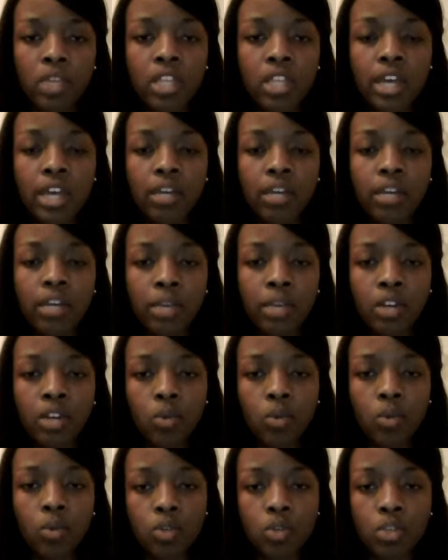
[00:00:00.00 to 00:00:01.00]

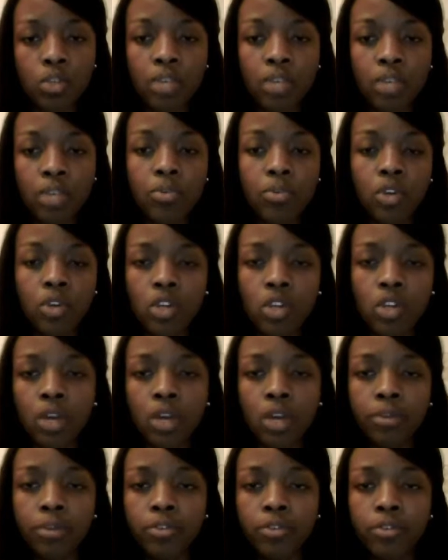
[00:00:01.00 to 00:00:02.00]
animatic, which we then put onto
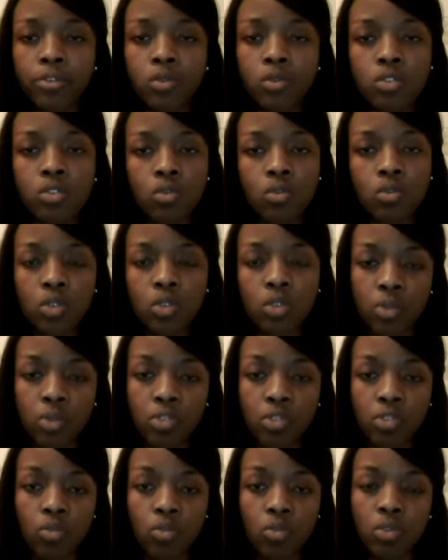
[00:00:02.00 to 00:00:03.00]
our phones, which
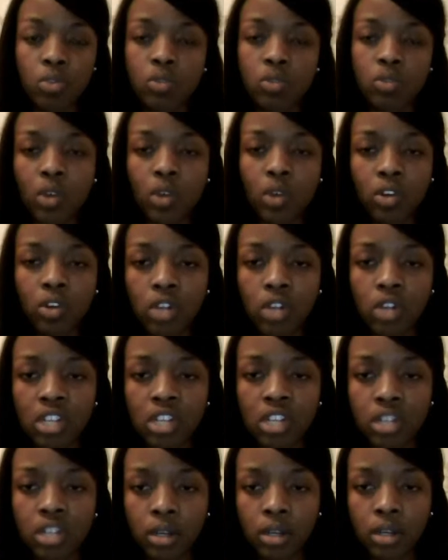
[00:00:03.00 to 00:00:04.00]
we thought was quite a good
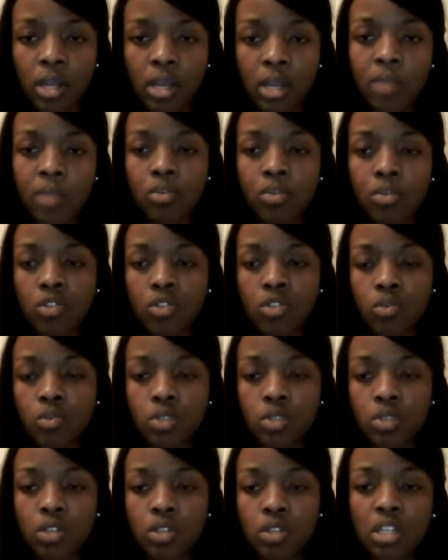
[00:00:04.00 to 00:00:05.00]
idea because it
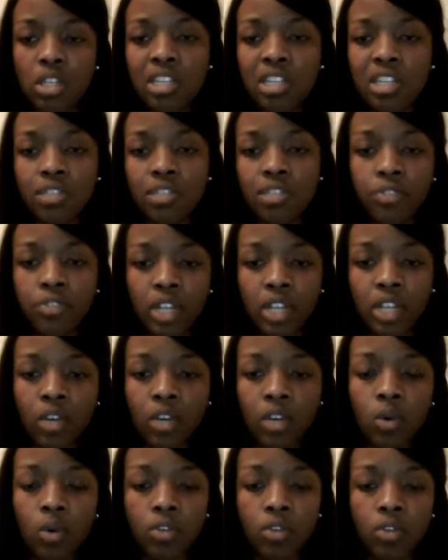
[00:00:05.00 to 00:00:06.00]
was easy for
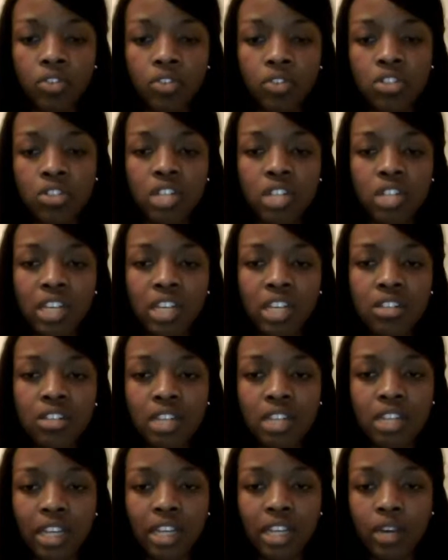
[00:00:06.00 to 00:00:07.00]
like all of us to like
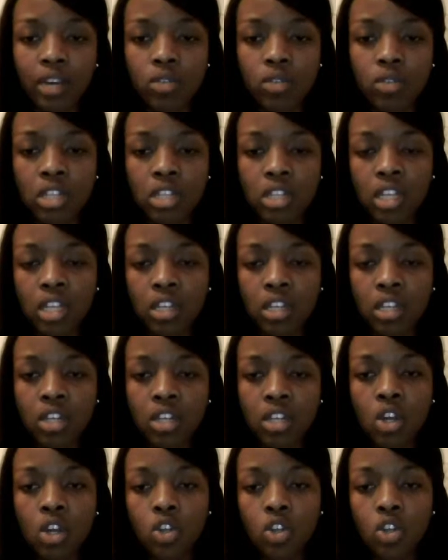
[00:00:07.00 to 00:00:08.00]
take out and then
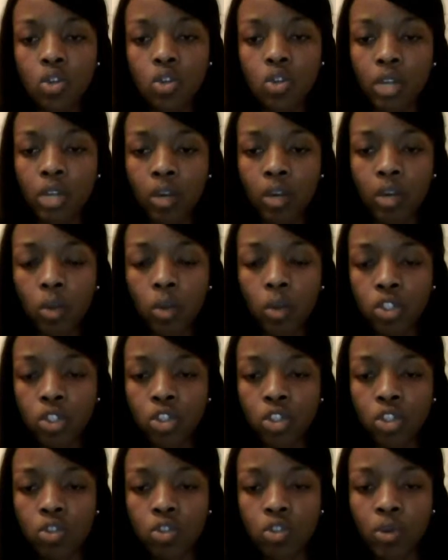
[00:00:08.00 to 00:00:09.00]
show like what
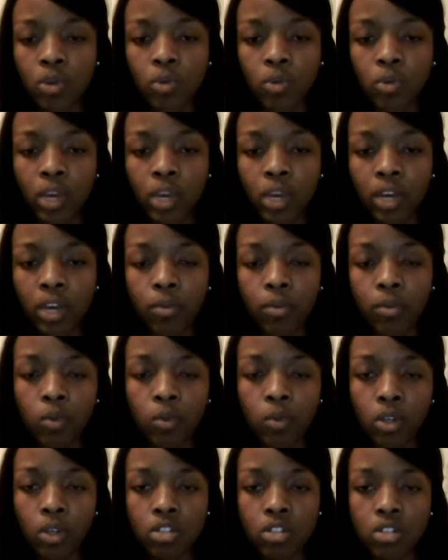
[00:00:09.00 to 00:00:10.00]
shots went where,
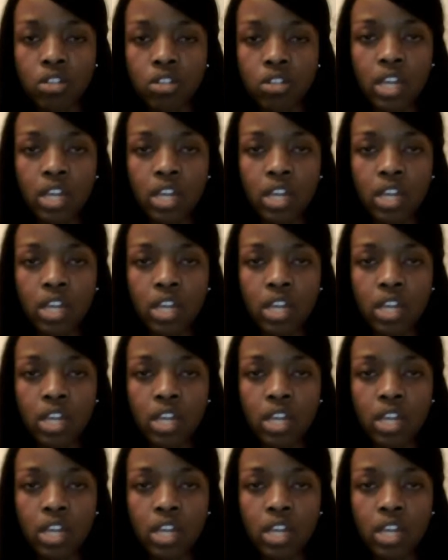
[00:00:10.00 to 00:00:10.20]
what